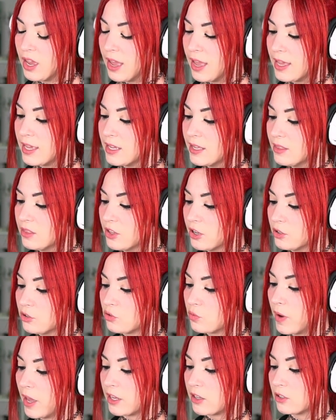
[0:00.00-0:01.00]
In those
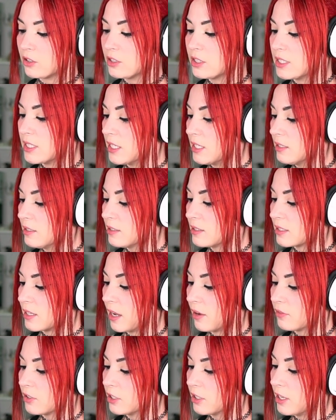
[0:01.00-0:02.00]
records he
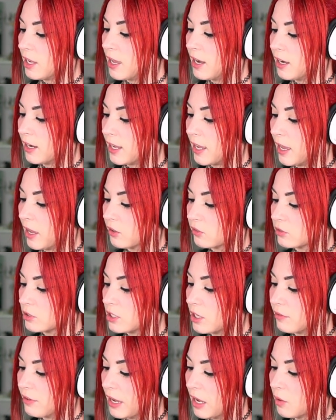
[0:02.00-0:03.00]
discovered an account
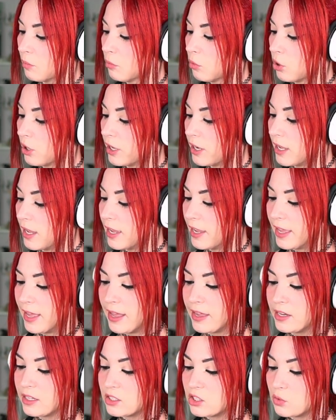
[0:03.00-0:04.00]
of how Mordecai
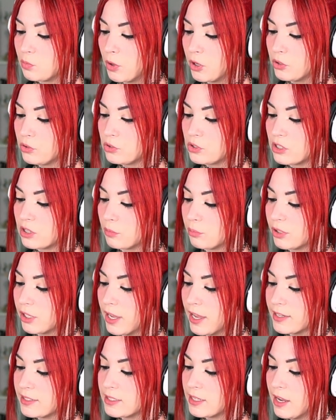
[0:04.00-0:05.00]
had exposed the
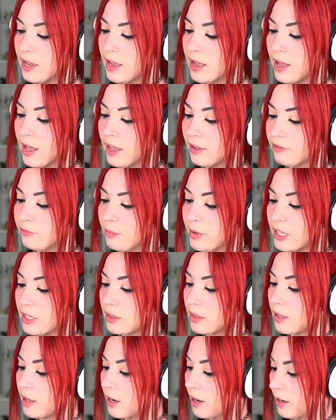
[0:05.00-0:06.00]
plot of
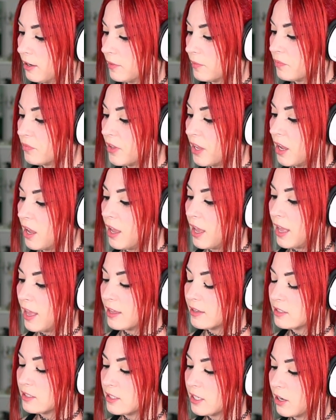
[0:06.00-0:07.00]
Bigthana
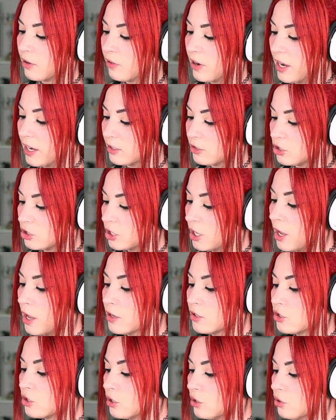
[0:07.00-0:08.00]
and Teresh,
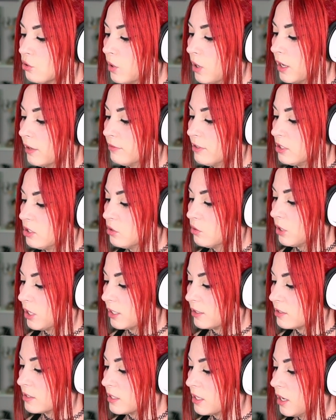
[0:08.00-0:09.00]
two of the
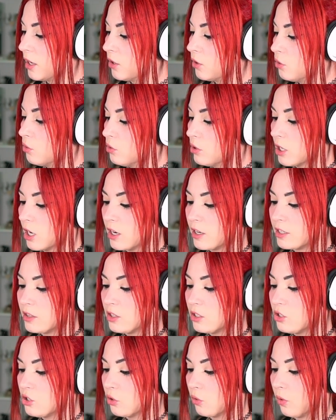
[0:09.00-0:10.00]
eunuchs who guarded the
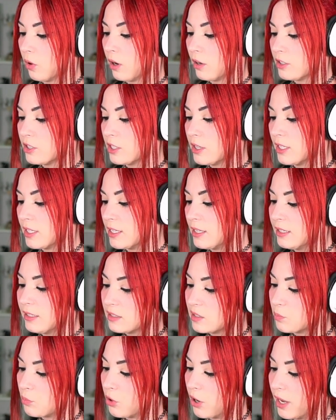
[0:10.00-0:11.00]
door to the
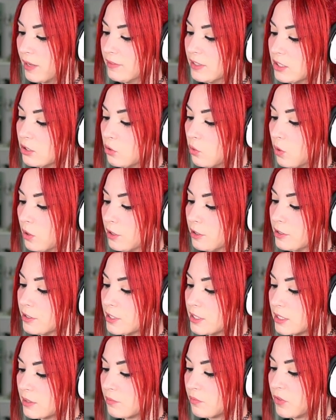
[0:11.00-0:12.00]
king's private
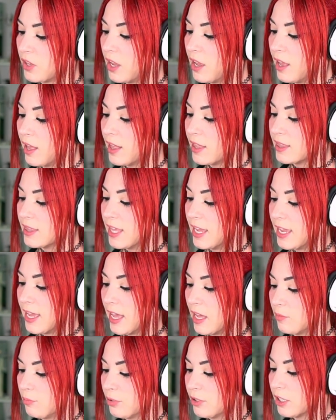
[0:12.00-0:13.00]
quarters. They
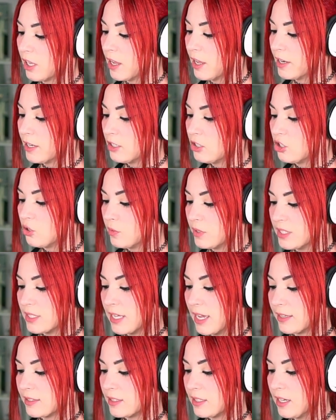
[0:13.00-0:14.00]
had plotted to
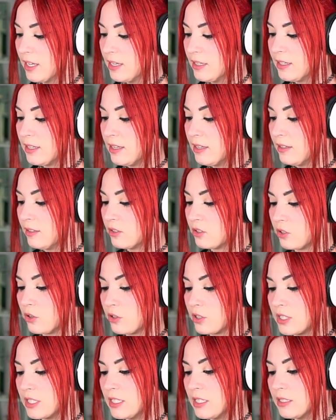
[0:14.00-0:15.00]
assassinate King
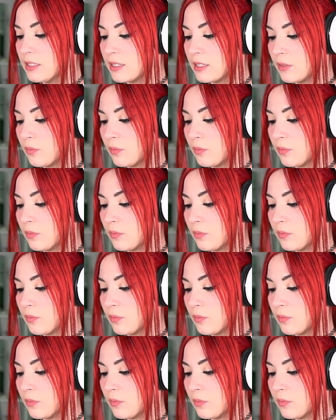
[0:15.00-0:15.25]
Xerxes.